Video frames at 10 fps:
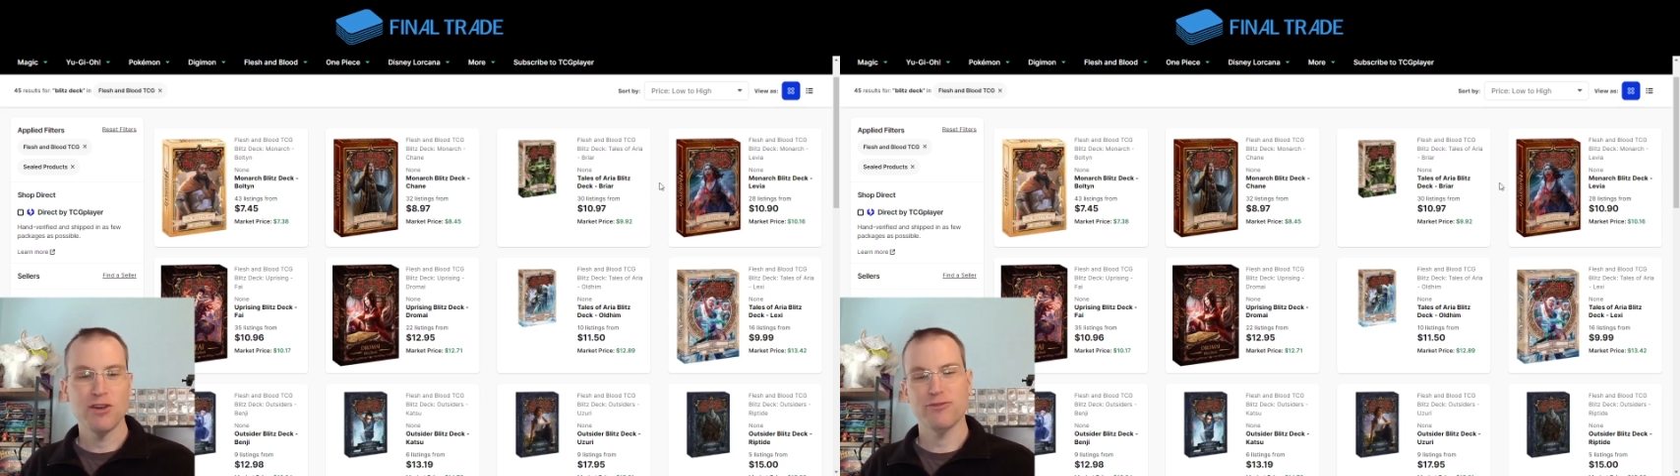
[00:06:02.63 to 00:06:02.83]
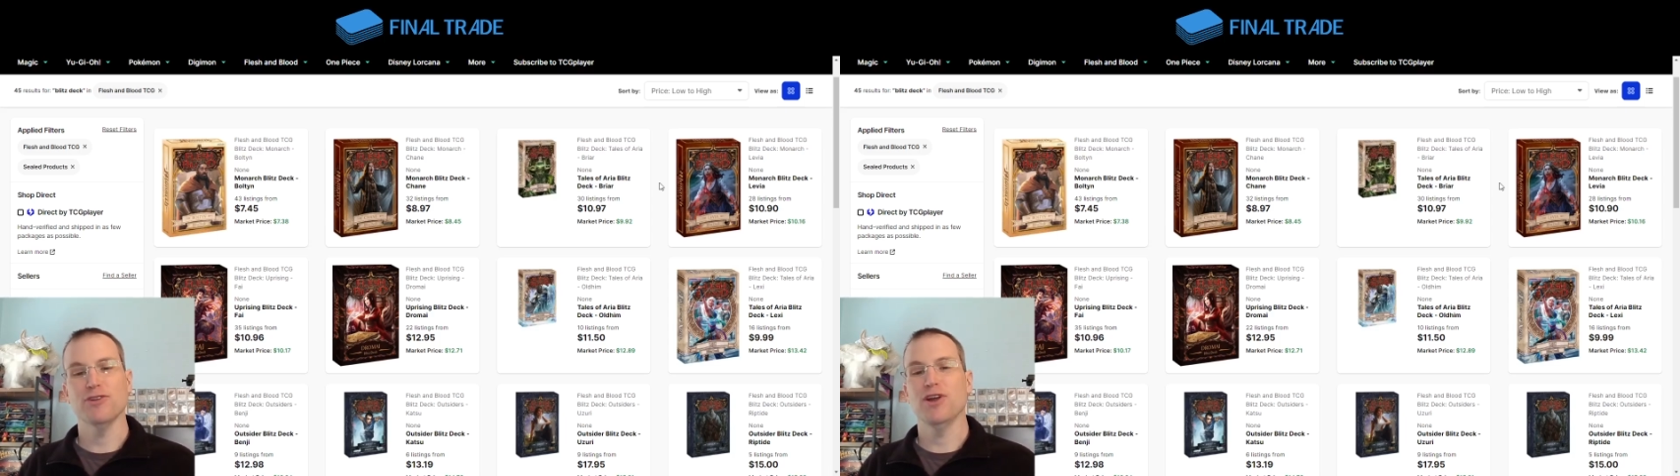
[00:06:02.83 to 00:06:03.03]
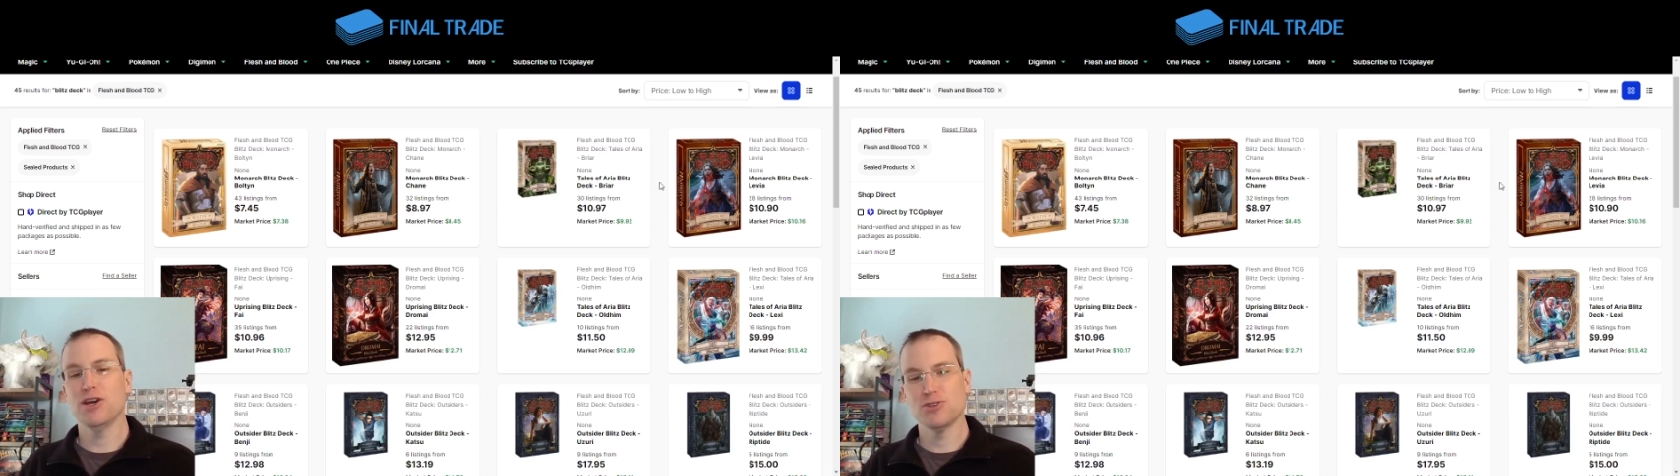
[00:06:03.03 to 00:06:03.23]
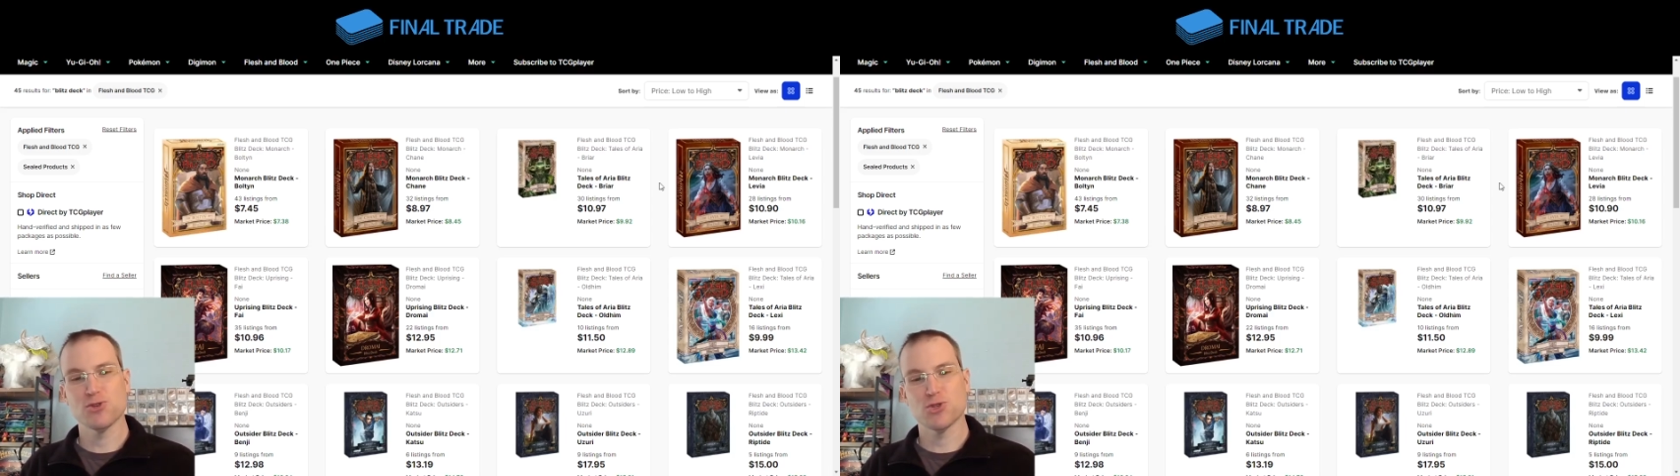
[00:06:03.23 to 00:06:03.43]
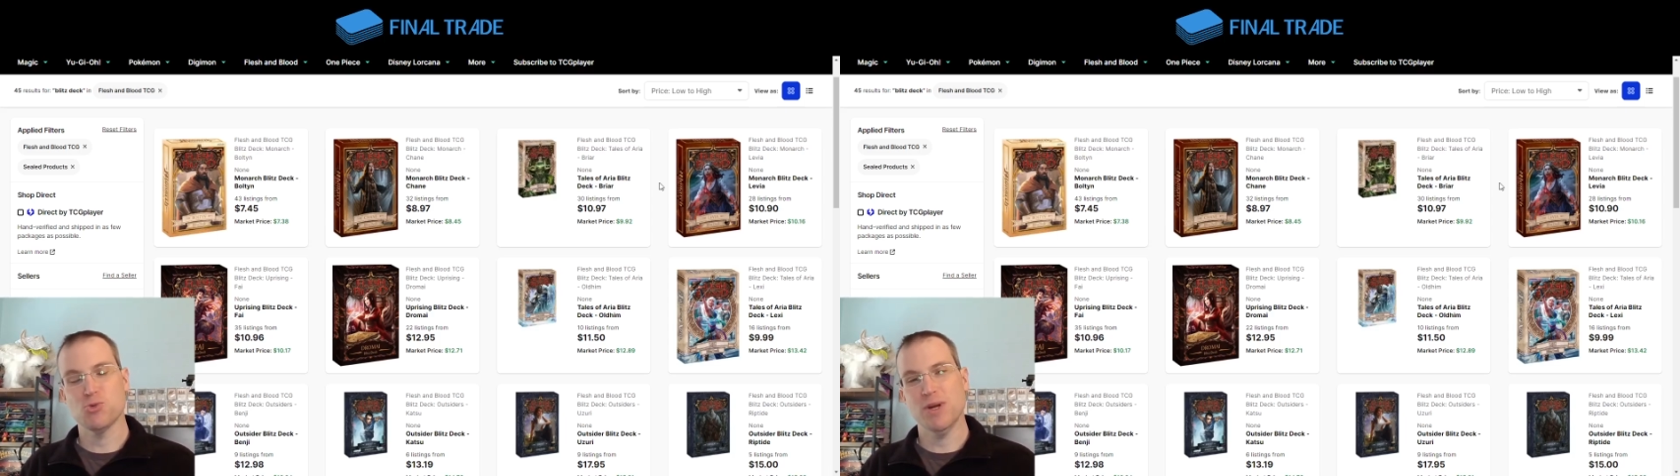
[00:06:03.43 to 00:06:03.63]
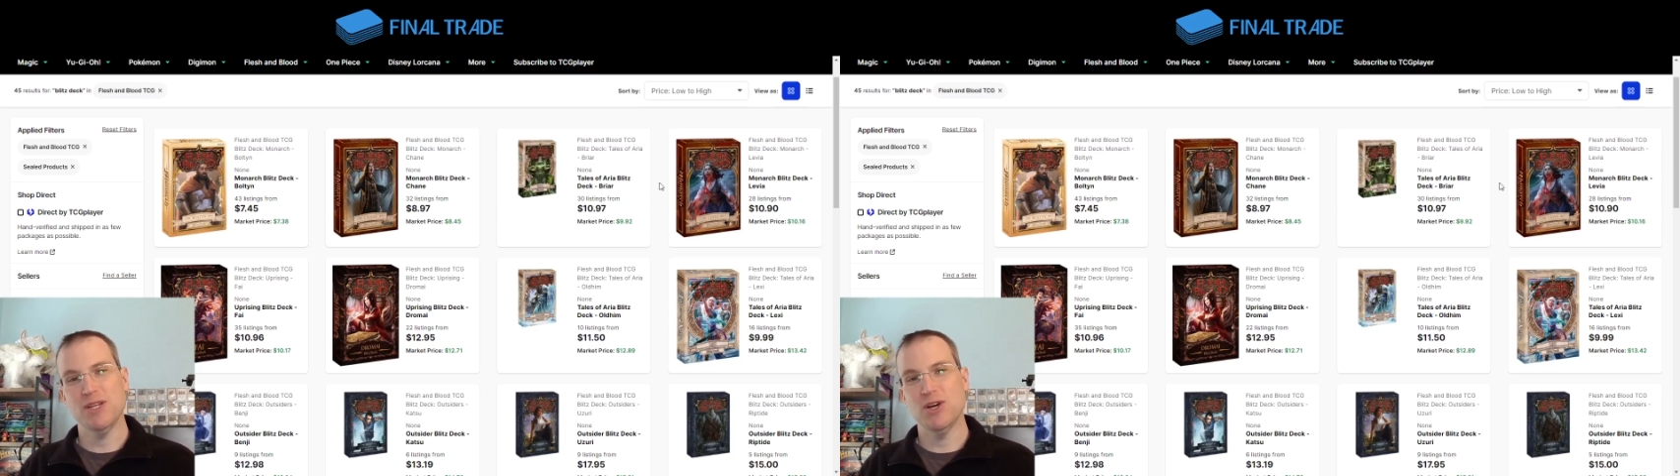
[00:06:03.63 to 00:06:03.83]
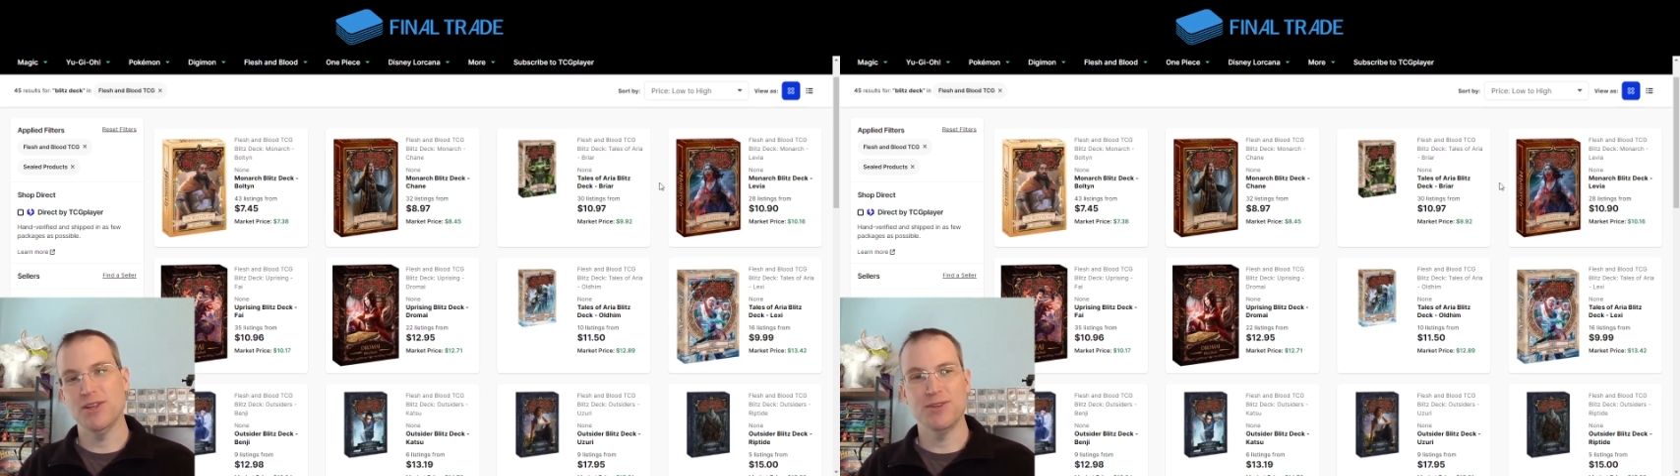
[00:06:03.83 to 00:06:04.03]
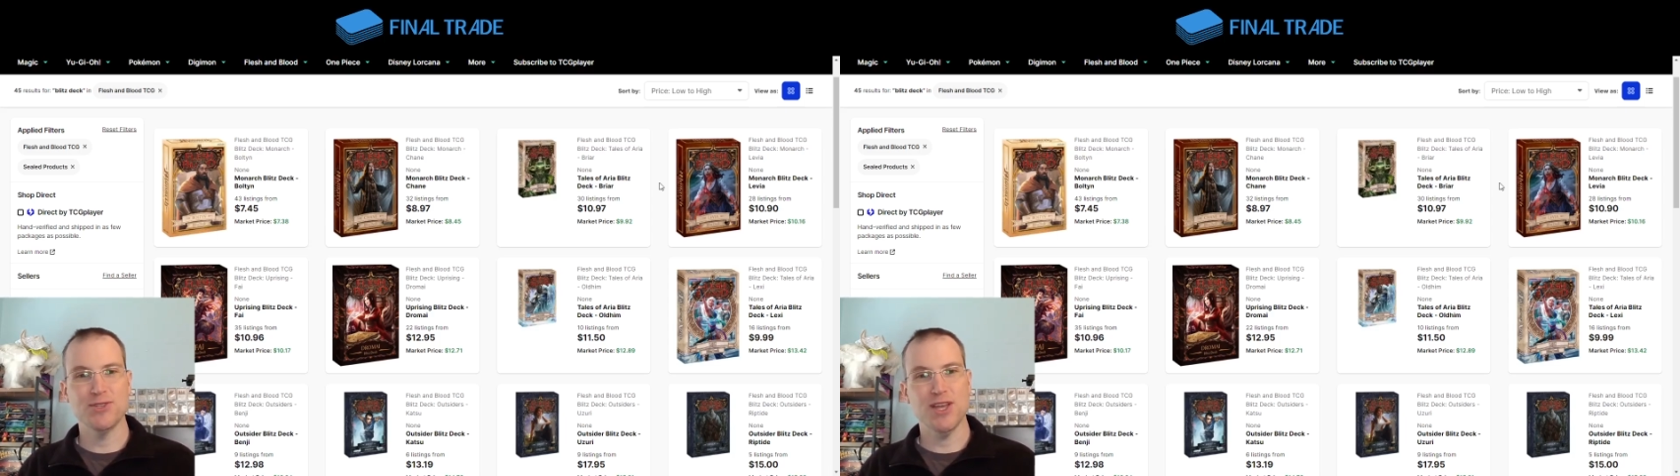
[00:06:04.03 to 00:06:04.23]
for under $20,